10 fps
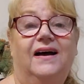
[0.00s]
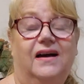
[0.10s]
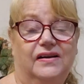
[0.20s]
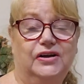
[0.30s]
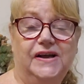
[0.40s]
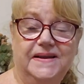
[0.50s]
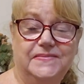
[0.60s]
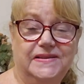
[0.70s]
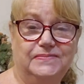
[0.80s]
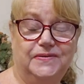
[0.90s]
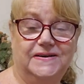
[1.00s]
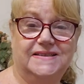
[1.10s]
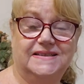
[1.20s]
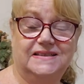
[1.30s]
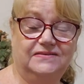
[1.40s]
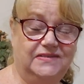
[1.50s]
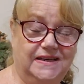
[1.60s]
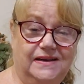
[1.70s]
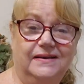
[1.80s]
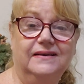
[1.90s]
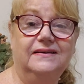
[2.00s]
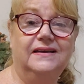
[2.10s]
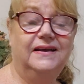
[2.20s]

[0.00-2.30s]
and I am in the process of knitting it.